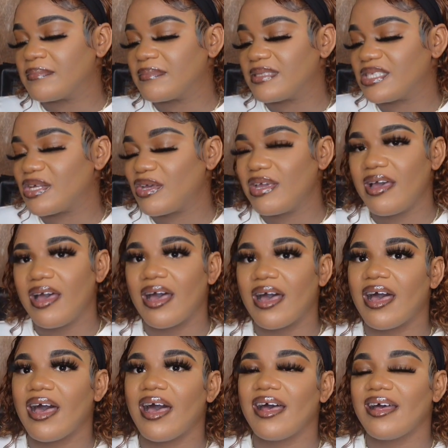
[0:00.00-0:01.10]
So
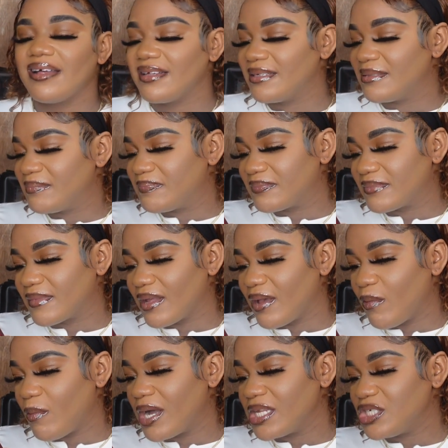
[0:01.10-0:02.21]
yeah,
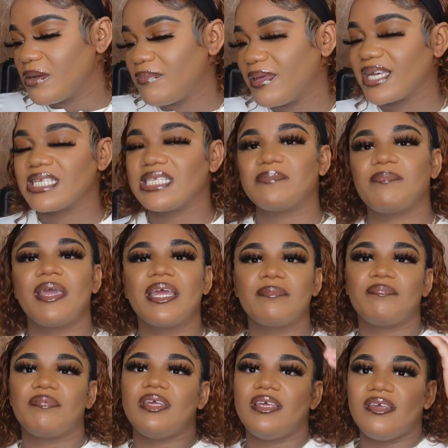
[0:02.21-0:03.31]
what's your biggest
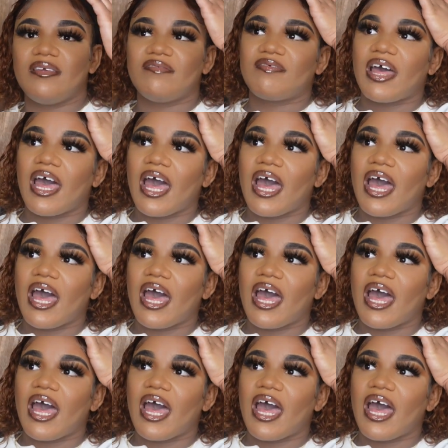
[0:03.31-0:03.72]
pet peeve?